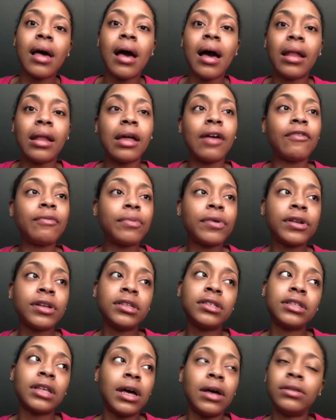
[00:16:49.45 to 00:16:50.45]
I left pretty
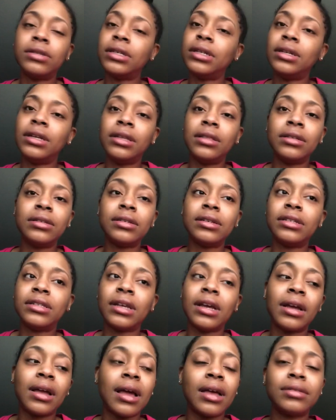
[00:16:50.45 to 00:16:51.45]
salty, needless to
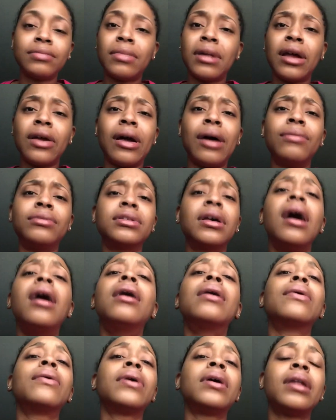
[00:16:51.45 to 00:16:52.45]
say, guys. I was
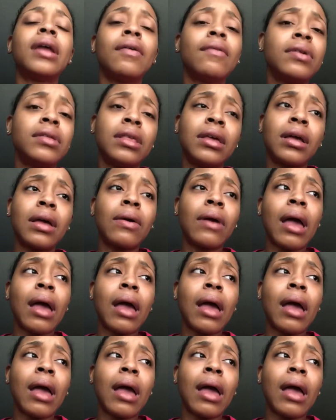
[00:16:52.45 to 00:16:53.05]
hungry and everything.